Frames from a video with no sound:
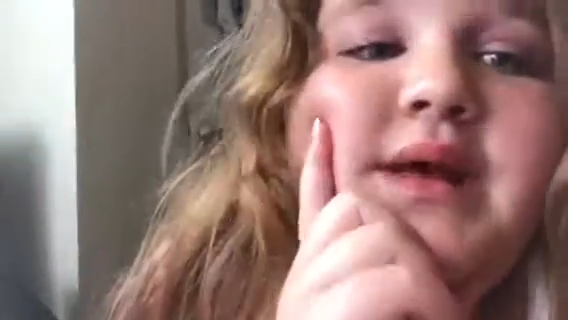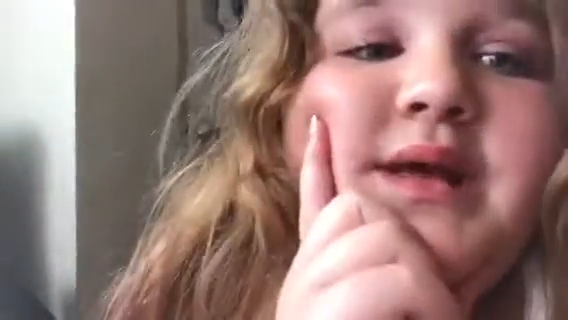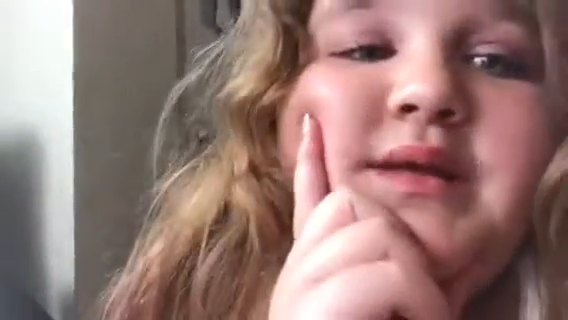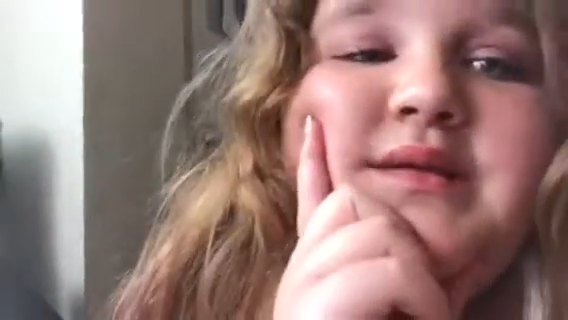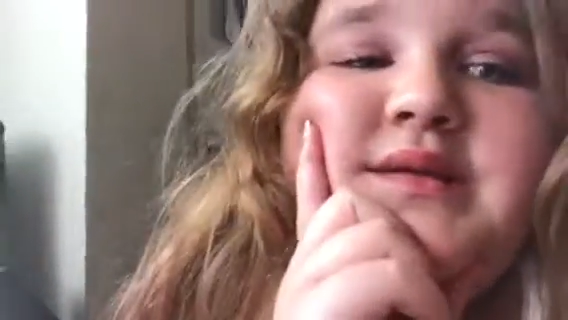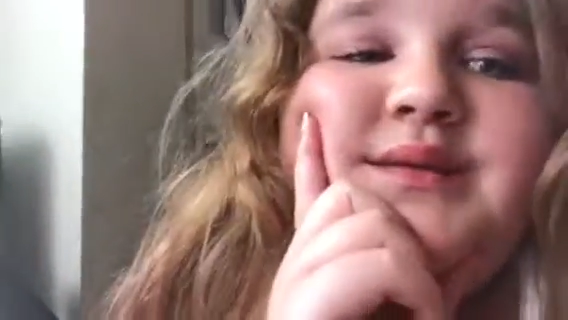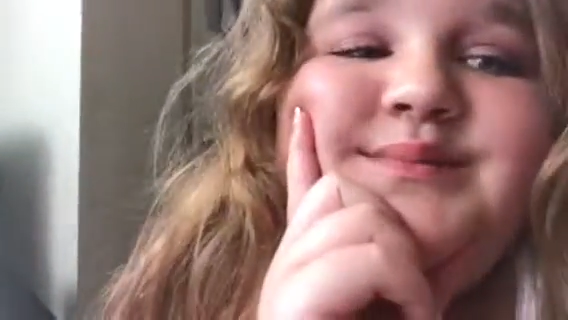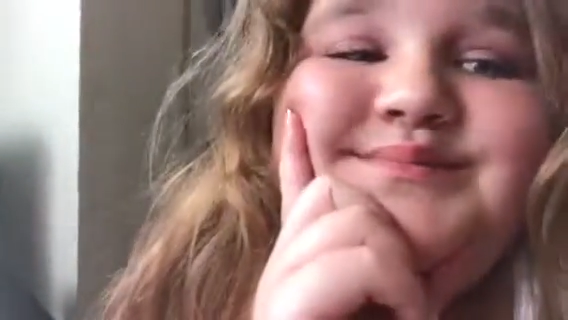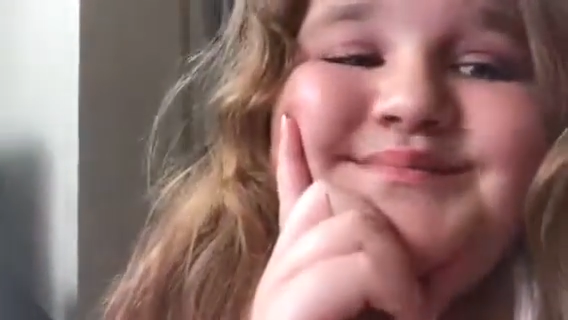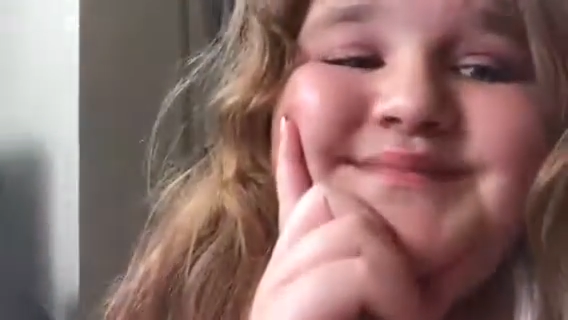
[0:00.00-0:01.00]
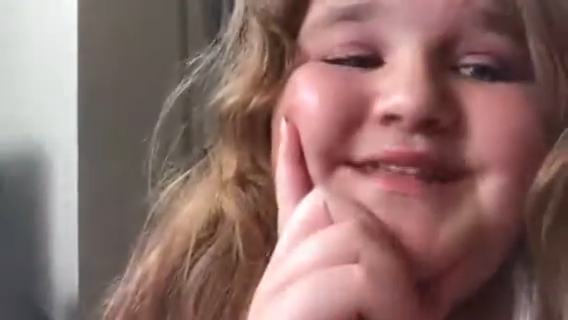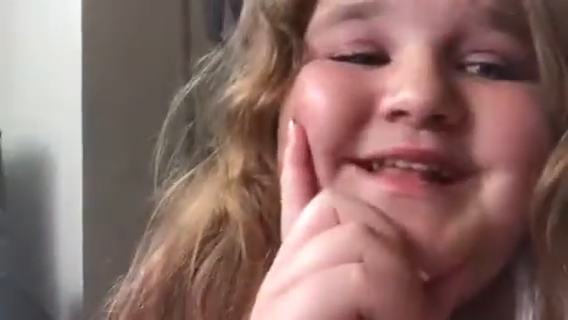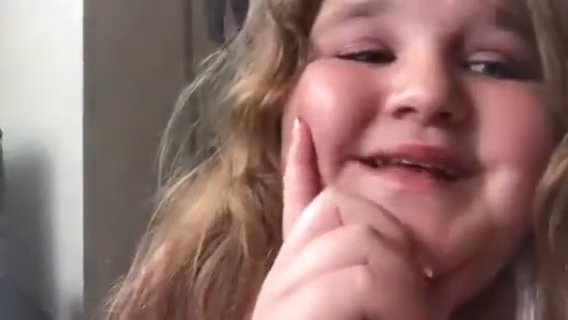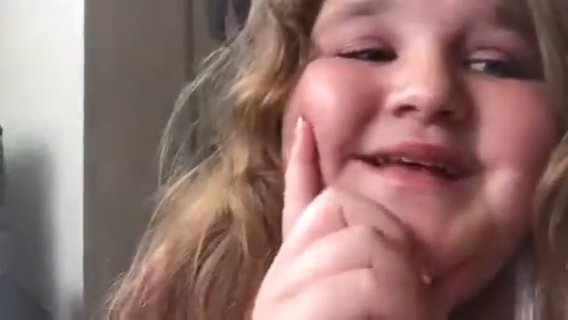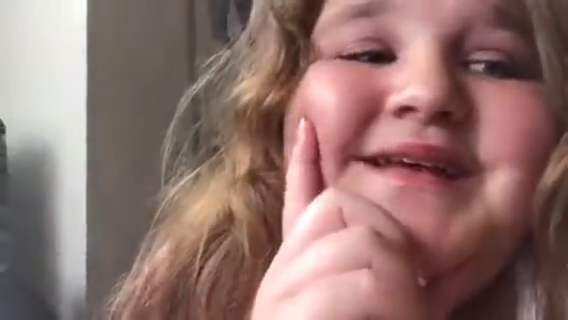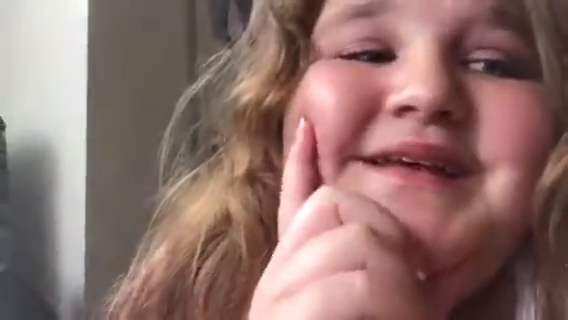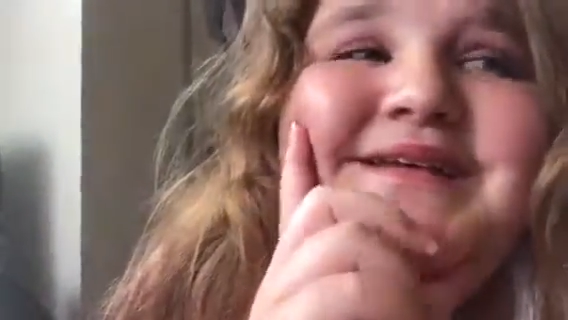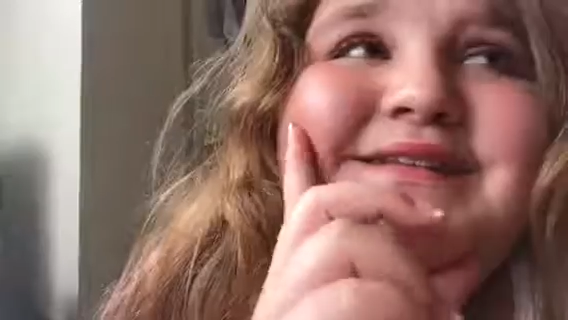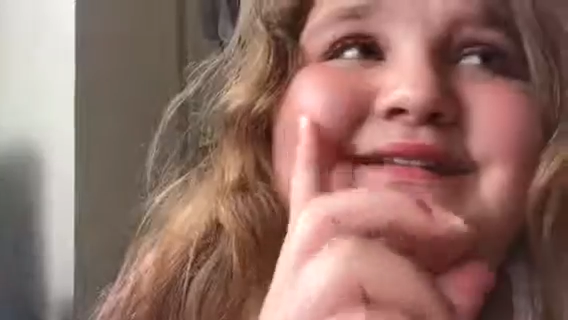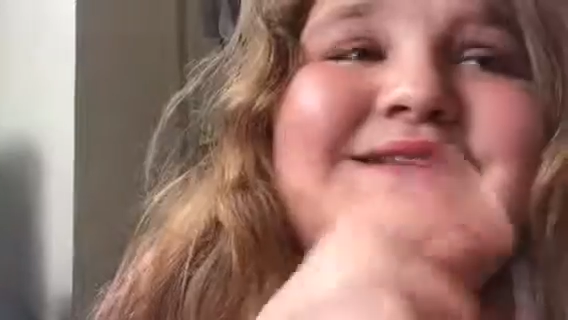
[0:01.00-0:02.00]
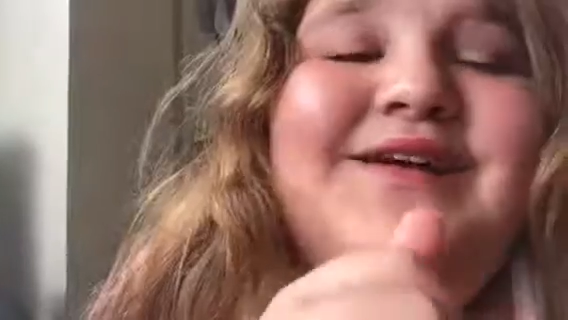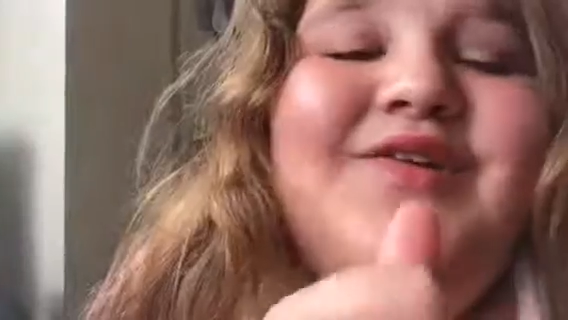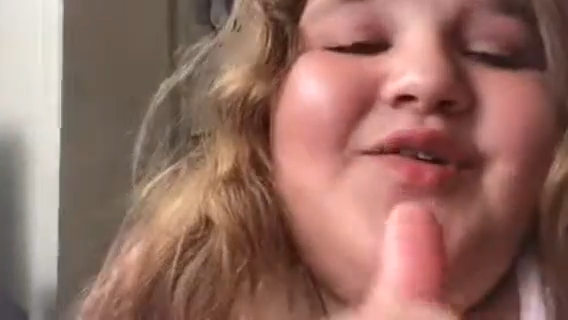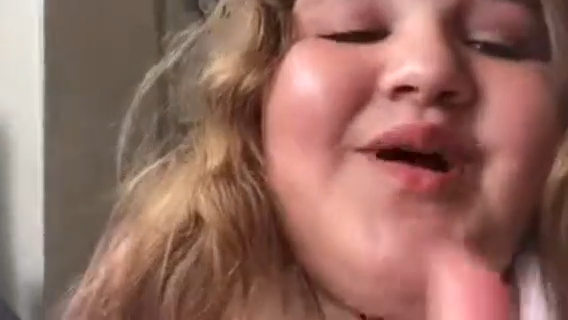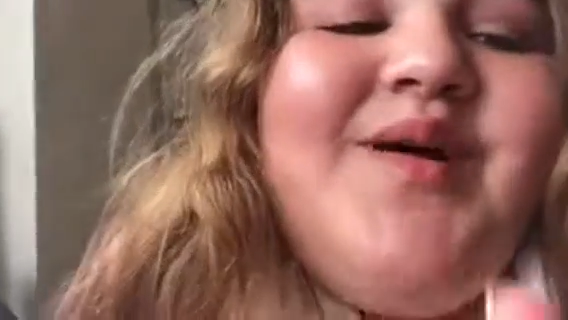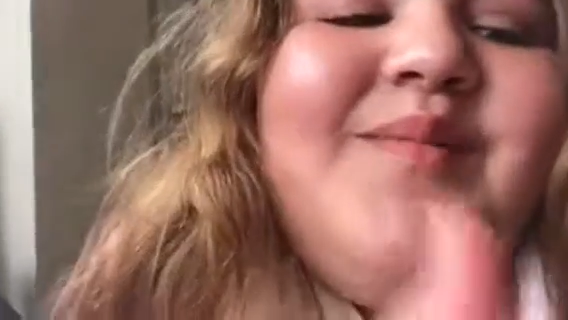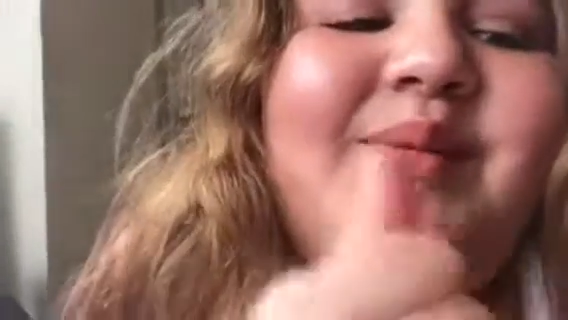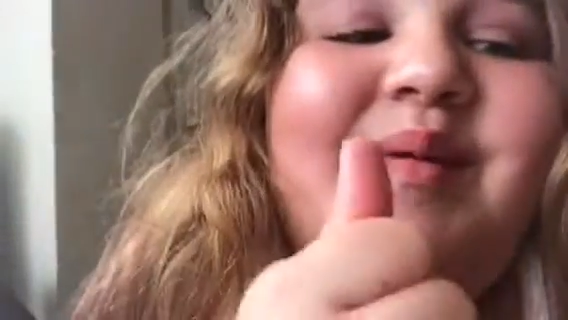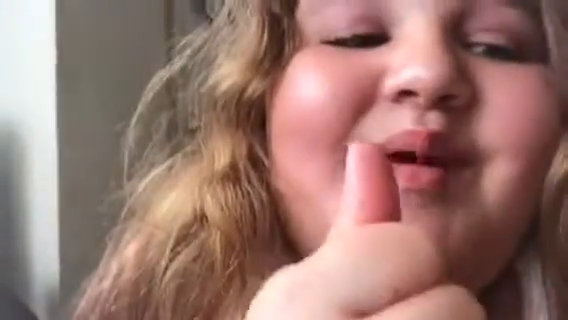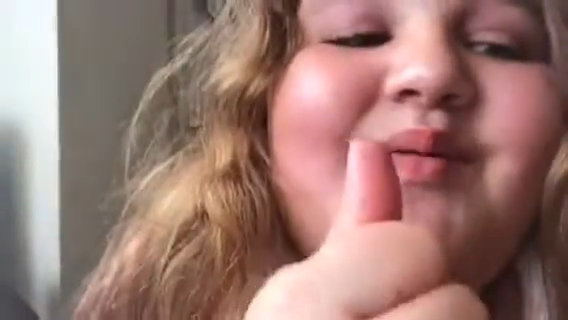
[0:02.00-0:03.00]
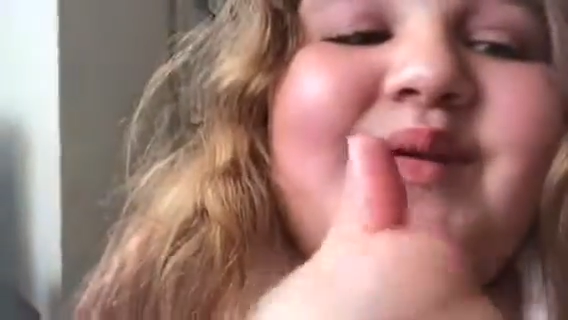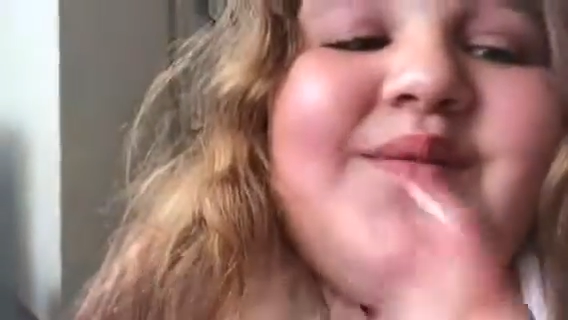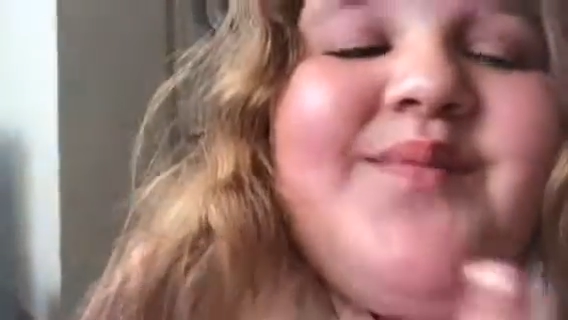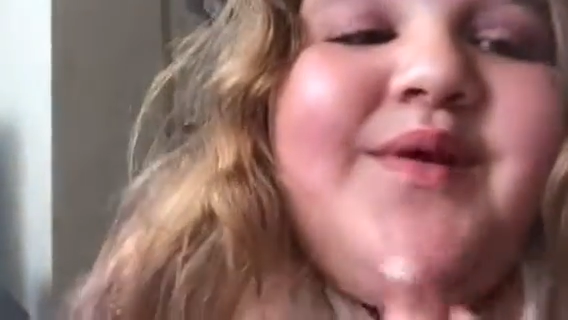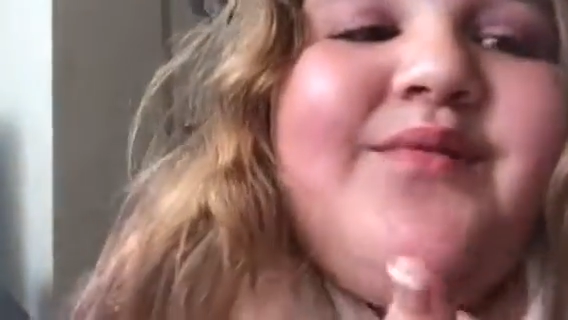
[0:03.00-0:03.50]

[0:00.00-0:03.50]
yes. So I'll be back once my